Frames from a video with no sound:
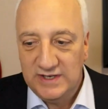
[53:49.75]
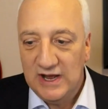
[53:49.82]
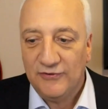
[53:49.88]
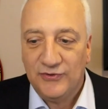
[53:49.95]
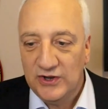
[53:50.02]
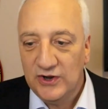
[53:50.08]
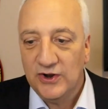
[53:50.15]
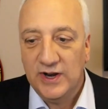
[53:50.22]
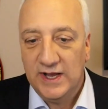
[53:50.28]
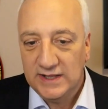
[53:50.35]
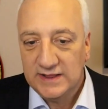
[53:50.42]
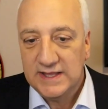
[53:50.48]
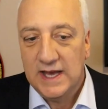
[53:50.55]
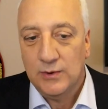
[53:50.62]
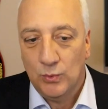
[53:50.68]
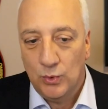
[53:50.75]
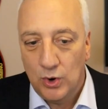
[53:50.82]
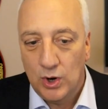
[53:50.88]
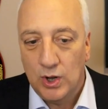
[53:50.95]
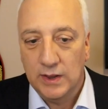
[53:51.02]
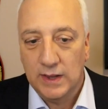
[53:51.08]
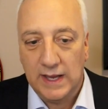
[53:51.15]
are definitely going to hit that
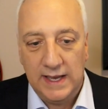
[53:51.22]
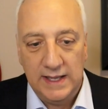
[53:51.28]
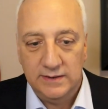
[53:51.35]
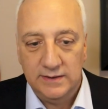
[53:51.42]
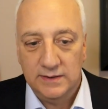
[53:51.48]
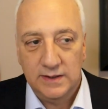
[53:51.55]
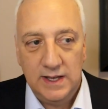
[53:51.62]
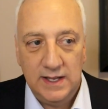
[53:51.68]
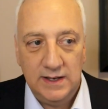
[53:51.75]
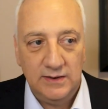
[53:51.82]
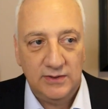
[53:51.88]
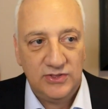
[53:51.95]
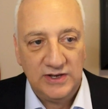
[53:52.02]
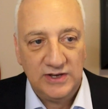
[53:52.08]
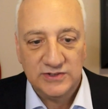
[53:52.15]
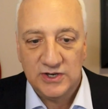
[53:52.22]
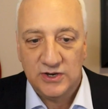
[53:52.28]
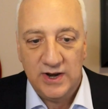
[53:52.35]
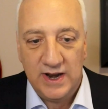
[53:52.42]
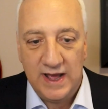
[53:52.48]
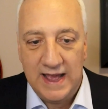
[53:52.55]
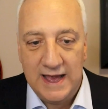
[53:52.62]
wall, and and things are
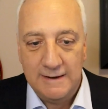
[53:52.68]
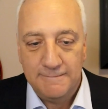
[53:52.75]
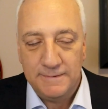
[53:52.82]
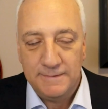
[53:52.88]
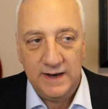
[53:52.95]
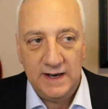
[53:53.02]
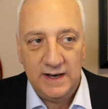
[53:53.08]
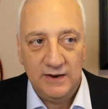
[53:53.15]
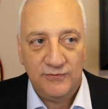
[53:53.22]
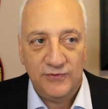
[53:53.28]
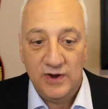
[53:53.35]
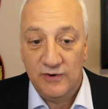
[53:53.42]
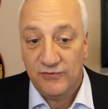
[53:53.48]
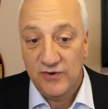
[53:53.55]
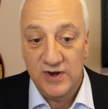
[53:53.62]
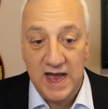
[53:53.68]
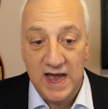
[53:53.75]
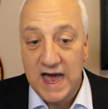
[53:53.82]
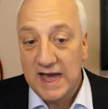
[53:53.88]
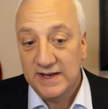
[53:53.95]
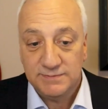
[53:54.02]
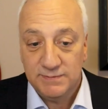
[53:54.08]
going to happen. And if if you're
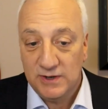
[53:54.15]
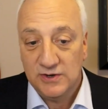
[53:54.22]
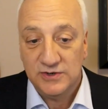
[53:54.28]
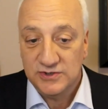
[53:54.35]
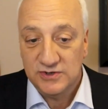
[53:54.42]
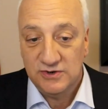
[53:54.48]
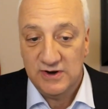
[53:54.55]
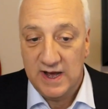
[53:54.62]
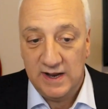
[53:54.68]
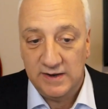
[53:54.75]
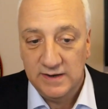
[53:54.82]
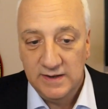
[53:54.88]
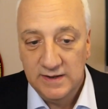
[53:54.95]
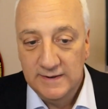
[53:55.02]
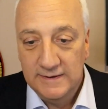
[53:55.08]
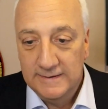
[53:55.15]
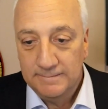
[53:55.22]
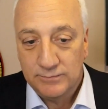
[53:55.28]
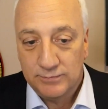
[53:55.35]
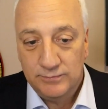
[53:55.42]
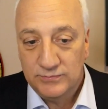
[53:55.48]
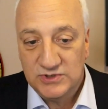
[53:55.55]
not, it's because you're not
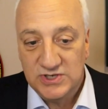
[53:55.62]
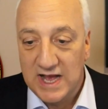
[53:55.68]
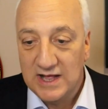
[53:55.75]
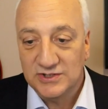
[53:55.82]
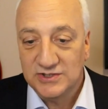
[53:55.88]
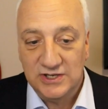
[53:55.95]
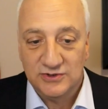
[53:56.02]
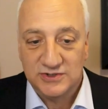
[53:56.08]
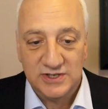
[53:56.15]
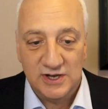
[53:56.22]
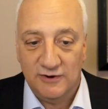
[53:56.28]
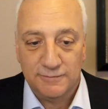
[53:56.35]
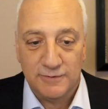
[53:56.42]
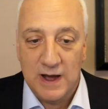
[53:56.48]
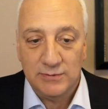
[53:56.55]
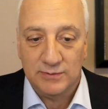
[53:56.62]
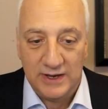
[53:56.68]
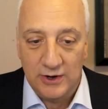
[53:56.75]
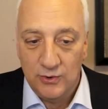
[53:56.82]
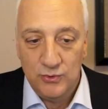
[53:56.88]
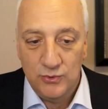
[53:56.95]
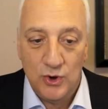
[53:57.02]
challenging yourself,
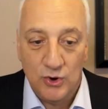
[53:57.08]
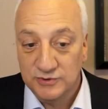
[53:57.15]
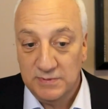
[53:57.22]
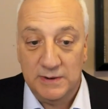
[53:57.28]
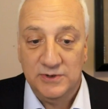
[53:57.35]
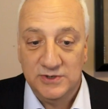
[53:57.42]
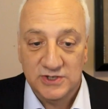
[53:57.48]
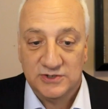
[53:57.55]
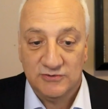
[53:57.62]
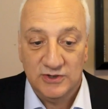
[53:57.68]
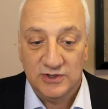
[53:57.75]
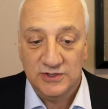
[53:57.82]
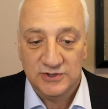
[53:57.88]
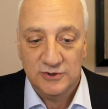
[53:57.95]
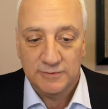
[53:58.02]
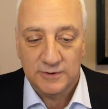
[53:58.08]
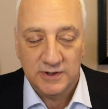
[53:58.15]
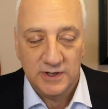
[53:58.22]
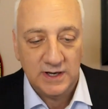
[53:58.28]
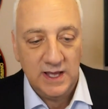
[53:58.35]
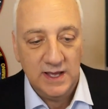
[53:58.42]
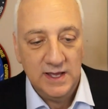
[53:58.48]
probably, or who knows, maybe just really super
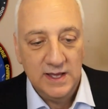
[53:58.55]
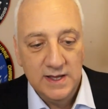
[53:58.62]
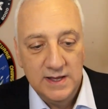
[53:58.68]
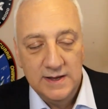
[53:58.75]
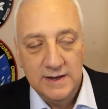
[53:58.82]
lucky.